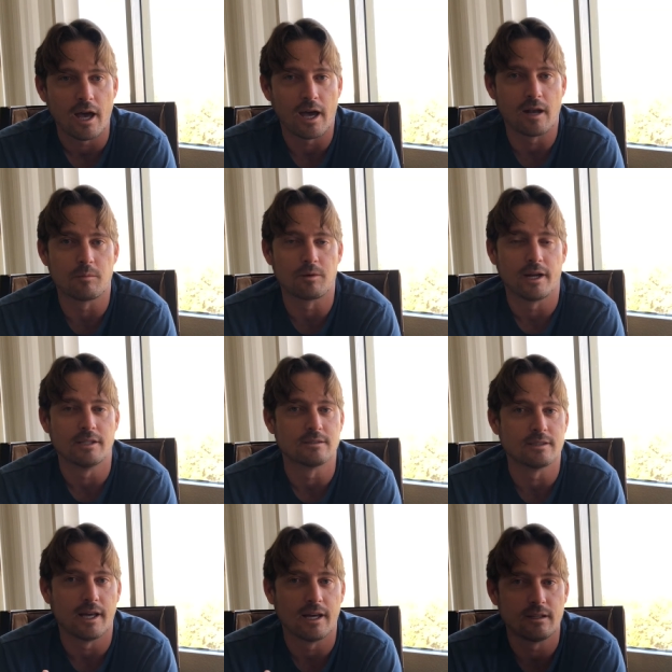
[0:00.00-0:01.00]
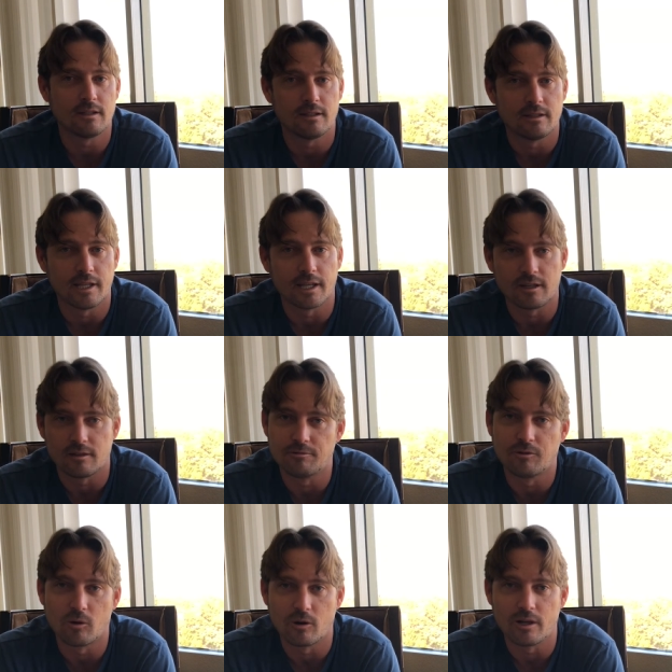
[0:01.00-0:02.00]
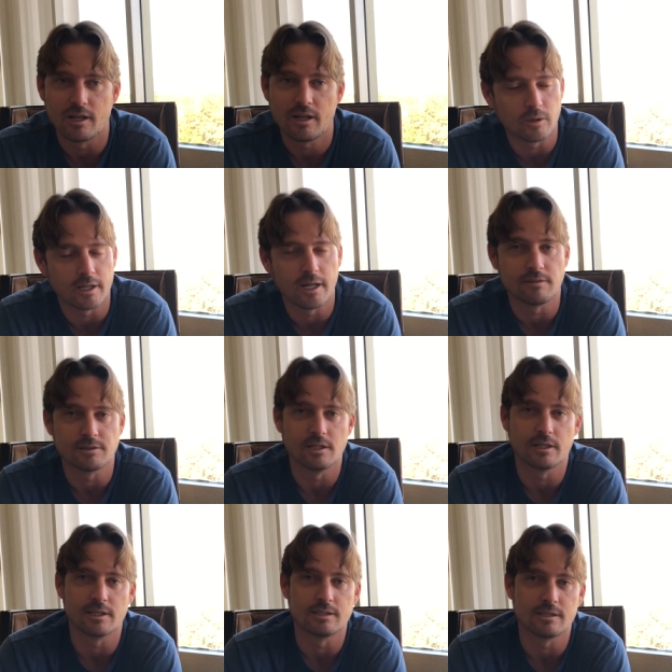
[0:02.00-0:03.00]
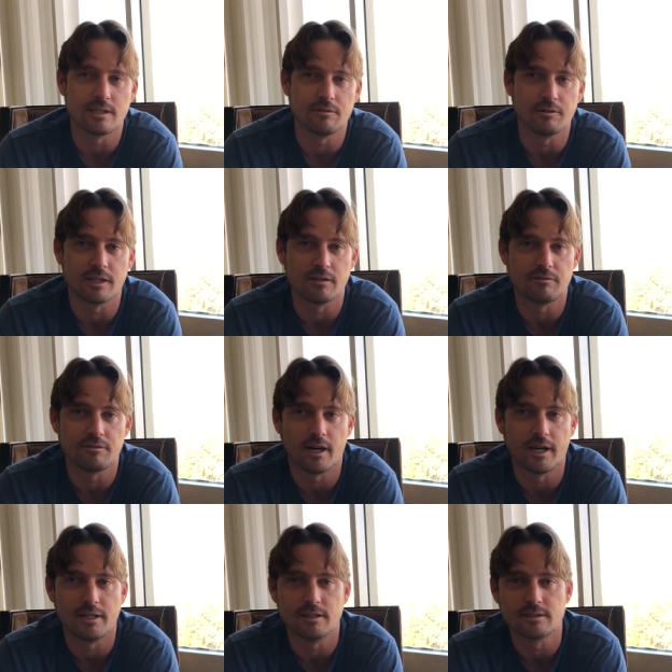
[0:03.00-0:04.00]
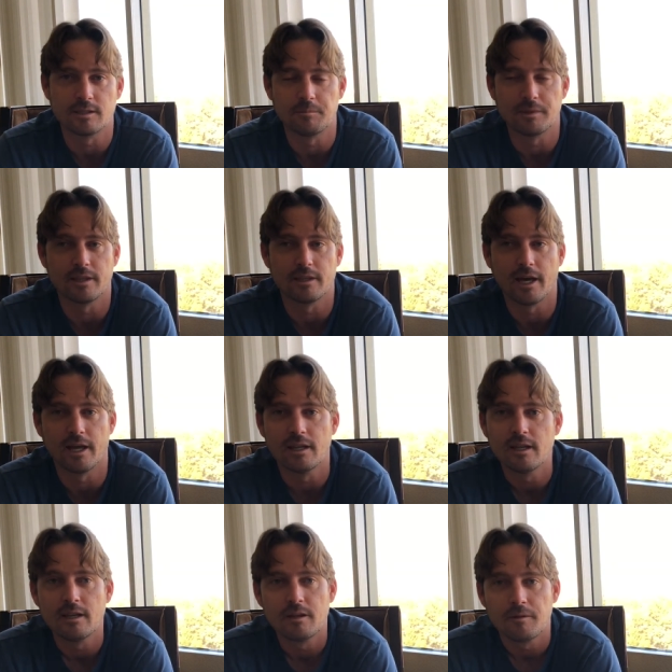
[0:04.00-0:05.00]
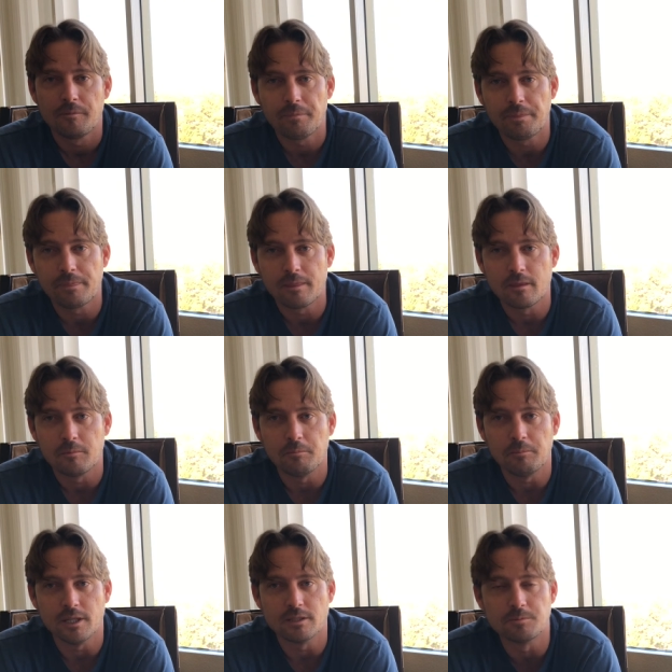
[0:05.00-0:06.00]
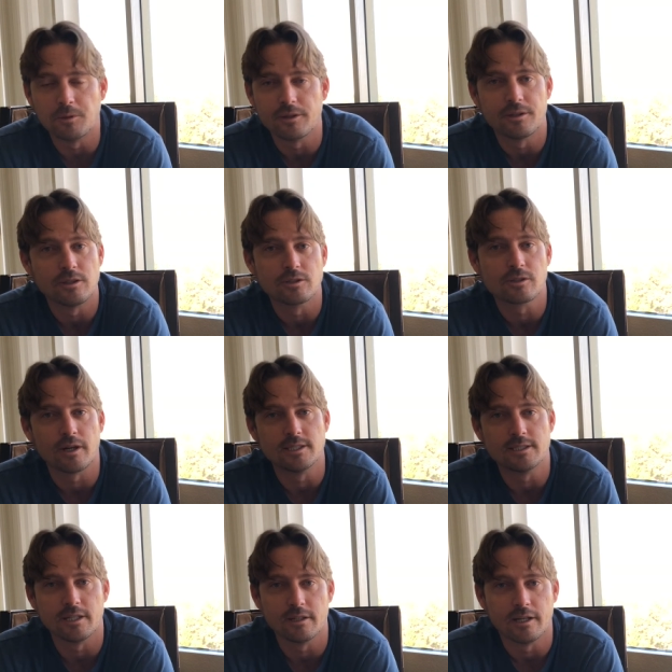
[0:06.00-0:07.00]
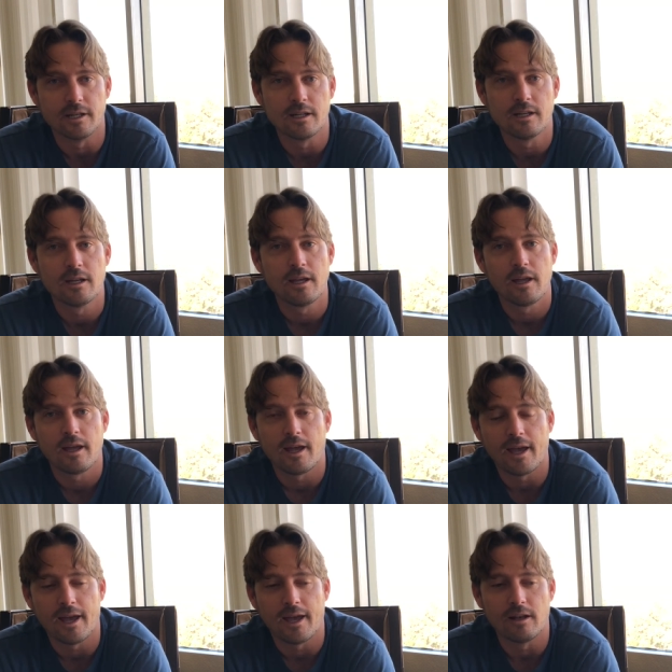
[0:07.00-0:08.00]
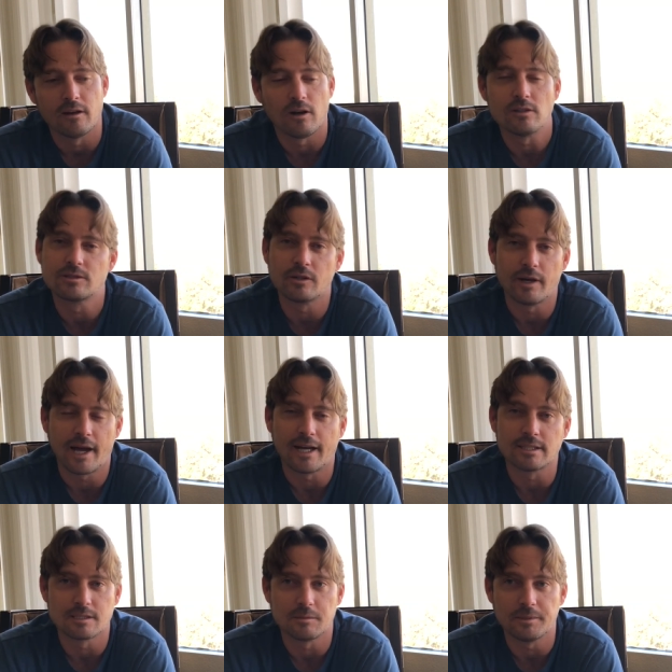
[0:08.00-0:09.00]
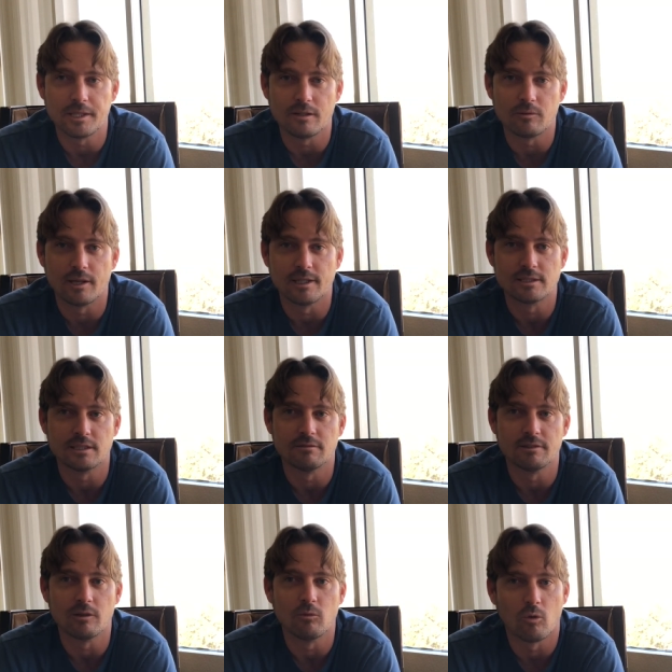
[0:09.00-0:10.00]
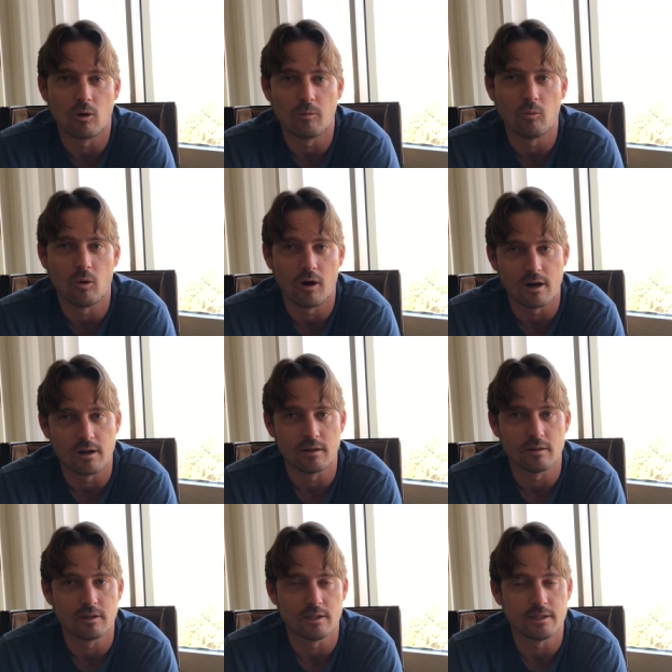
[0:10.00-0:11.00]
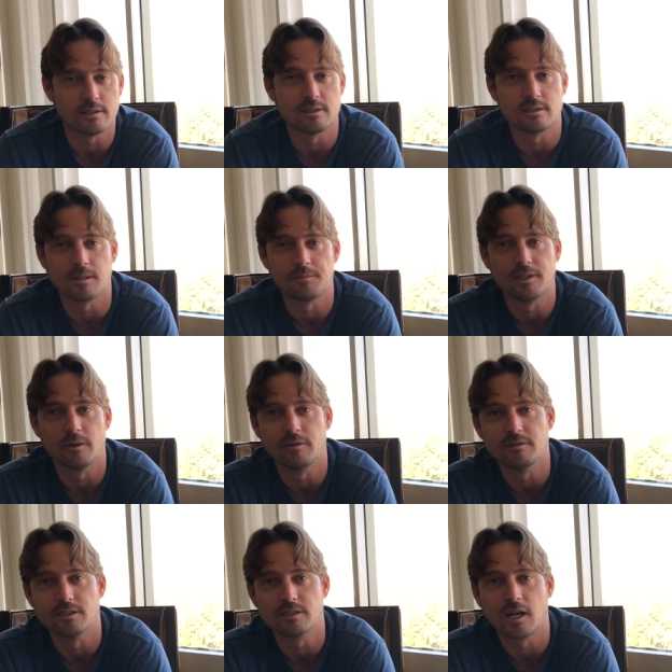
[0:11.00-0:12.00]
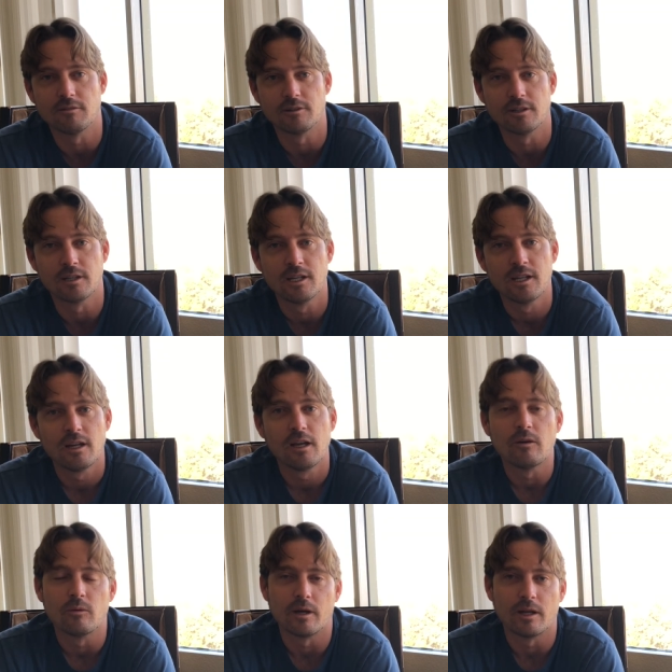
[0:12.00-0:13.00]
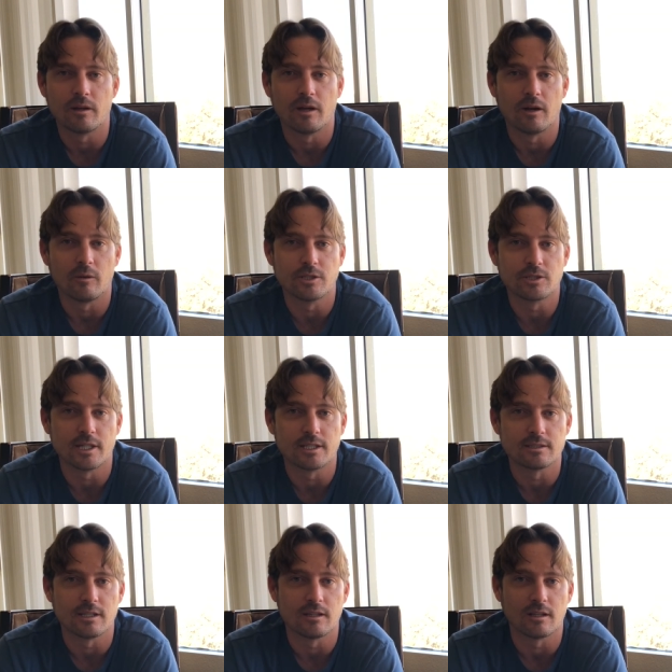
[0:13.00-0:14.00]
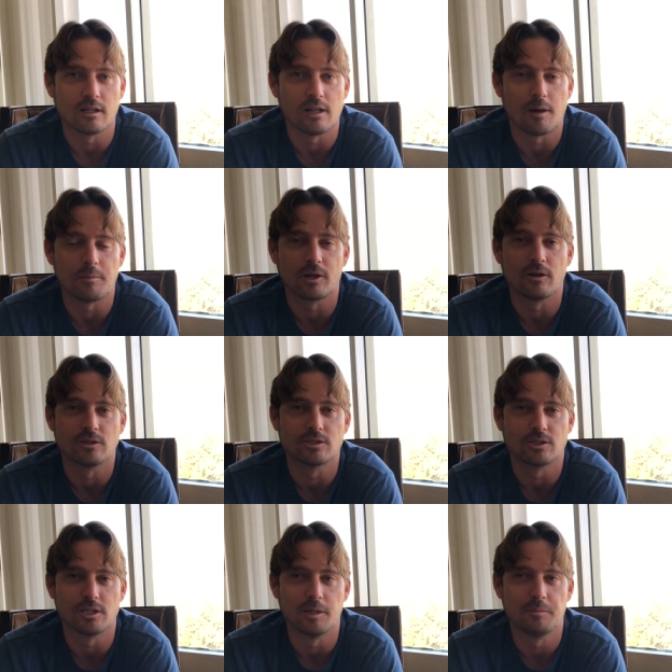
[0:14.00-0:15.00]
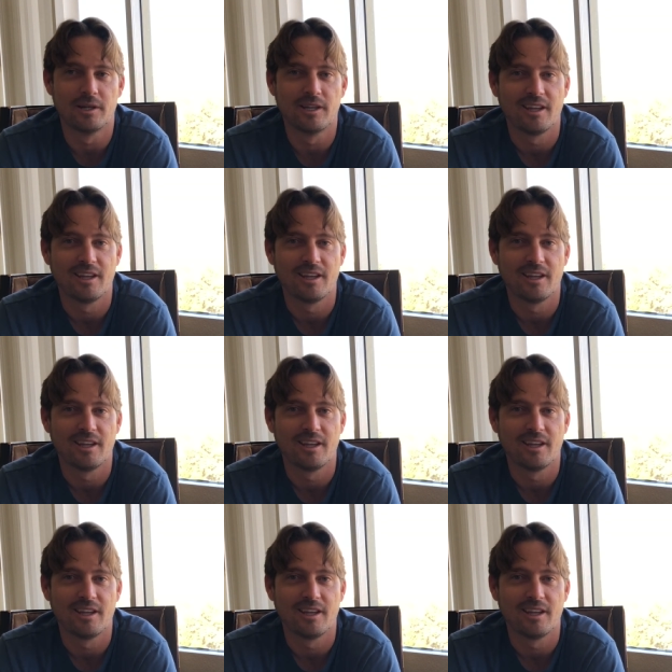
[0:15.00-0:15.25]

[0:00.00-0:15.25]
at a price that they can afford. We're going to have to look and see if we can find something that meets both of those criteria. And also, it has to be relatively warm water. And this is something that we've discovered when we tried to sell the Galapagos trip.